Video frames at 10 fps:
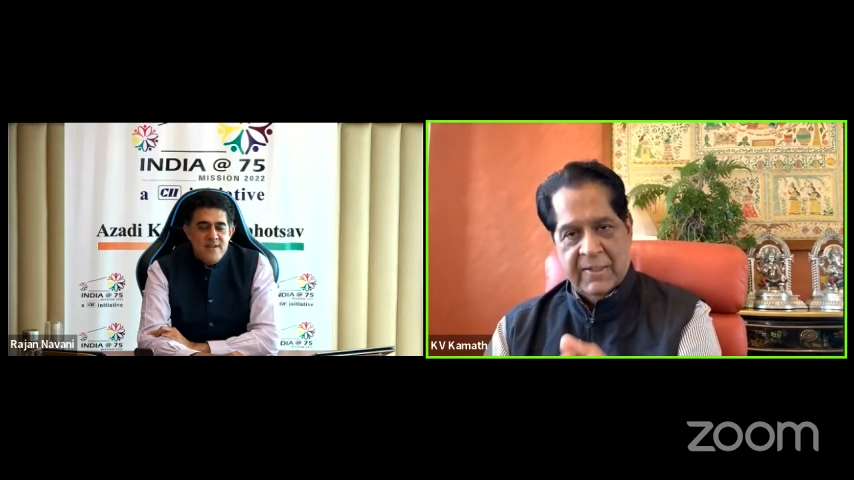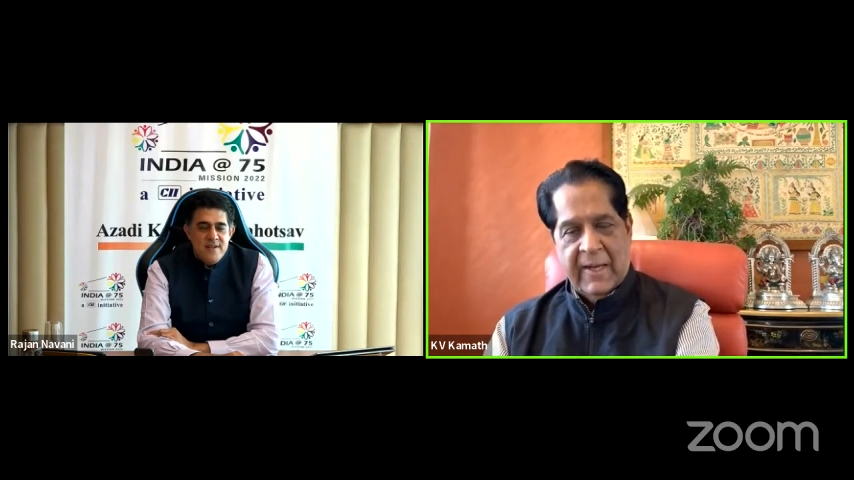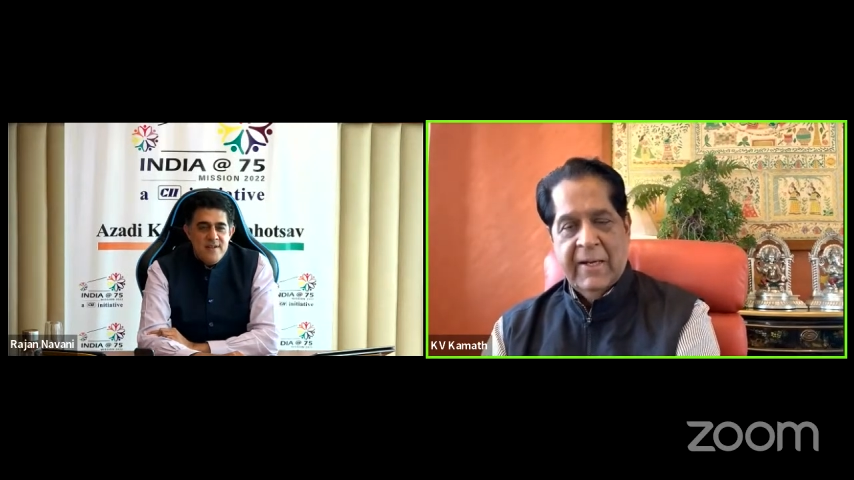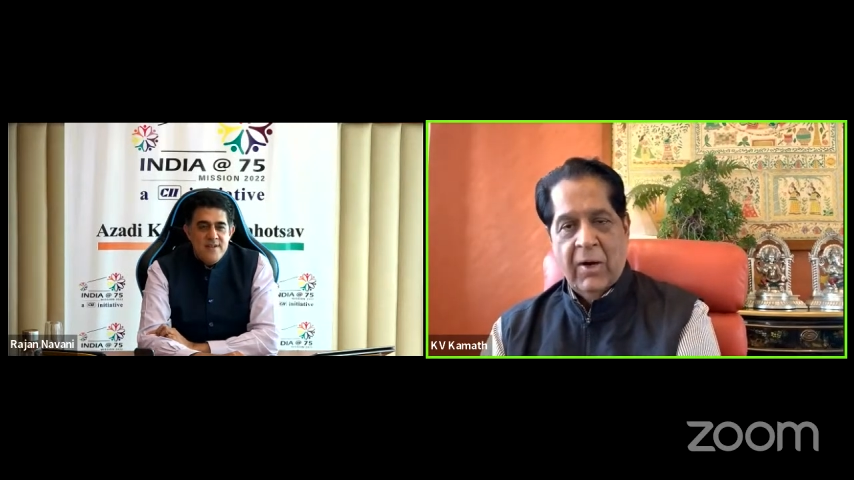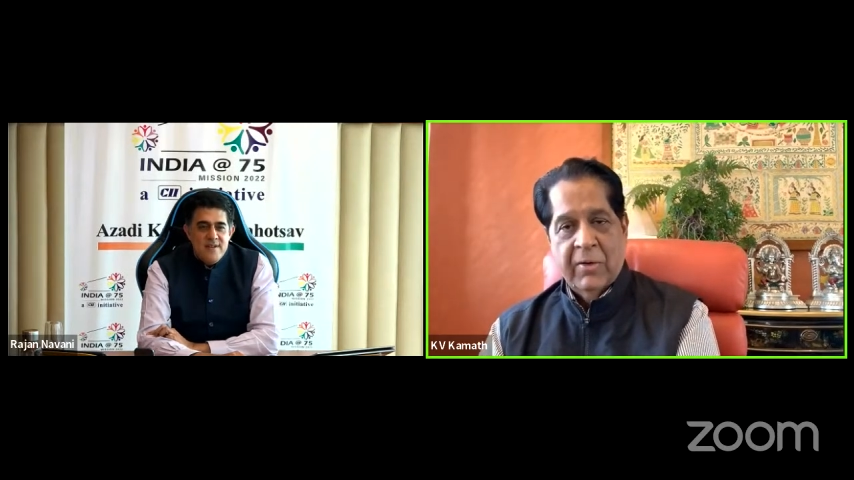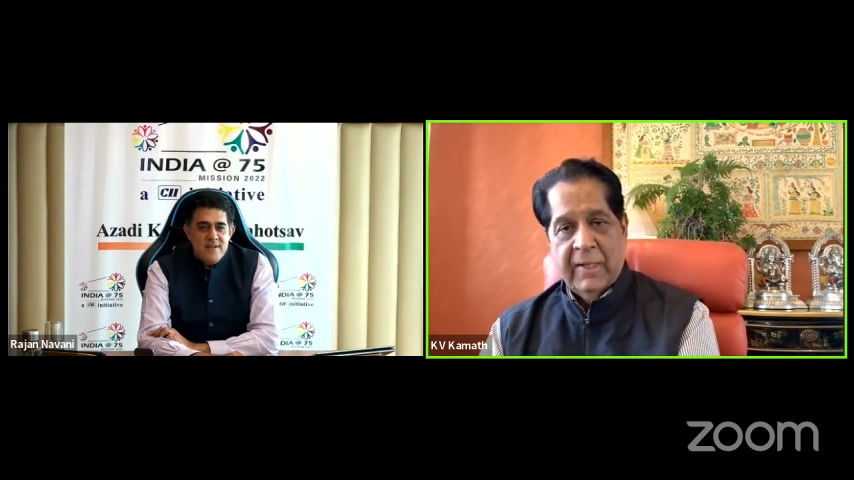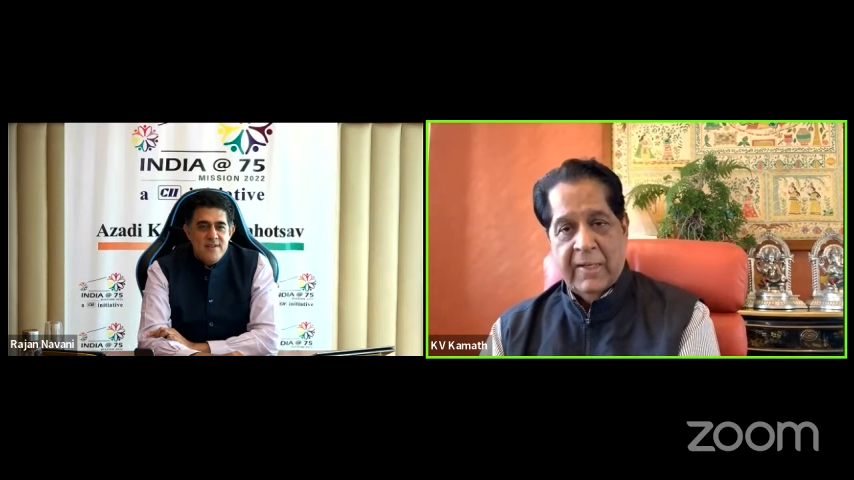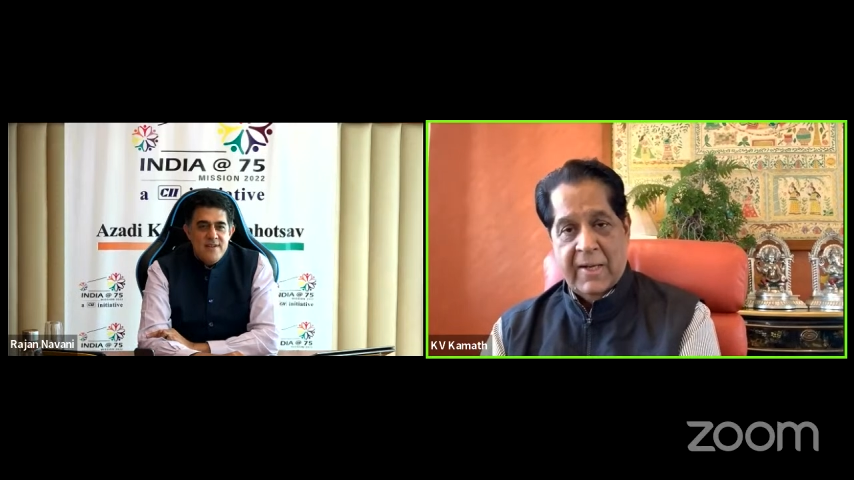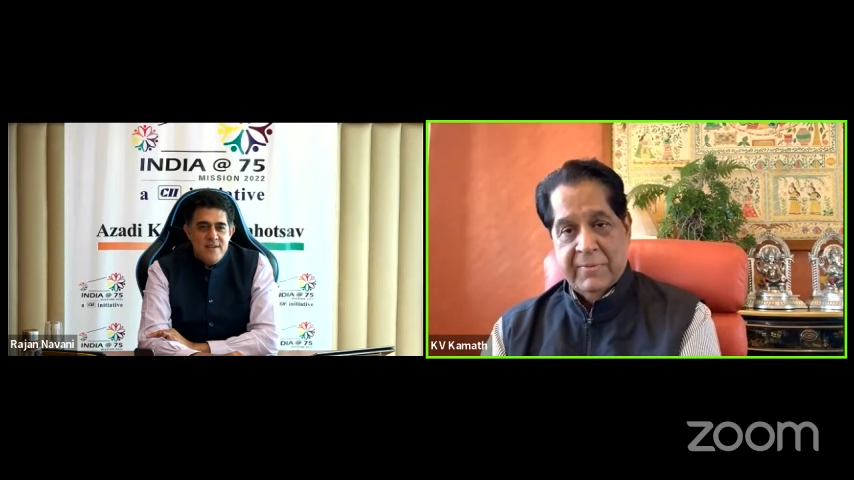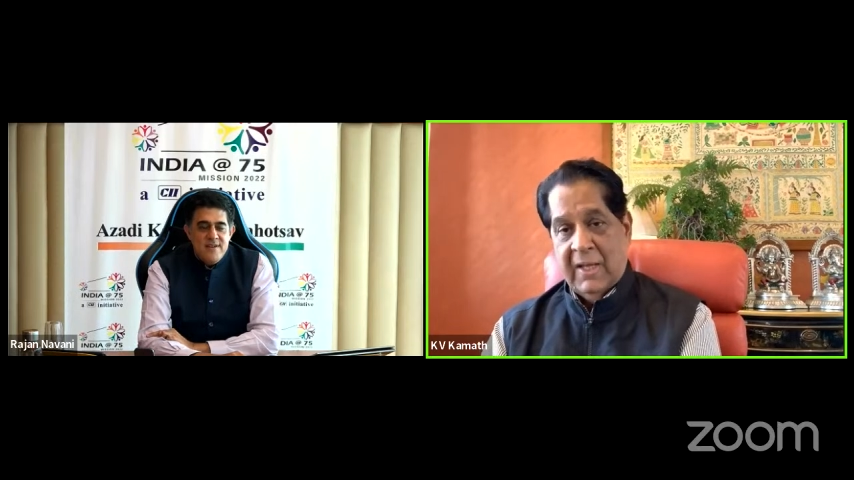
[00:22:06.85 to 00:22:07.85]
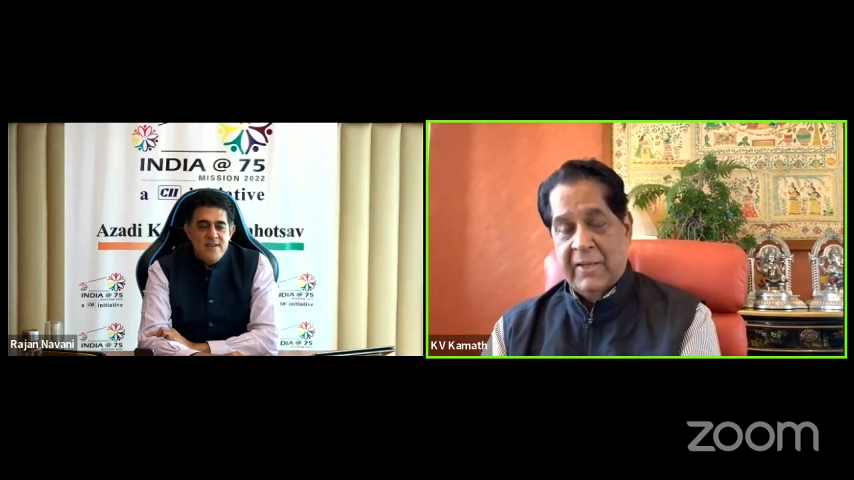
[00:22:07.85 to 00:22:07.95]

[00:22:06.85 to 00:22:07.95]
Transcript: getting onto that app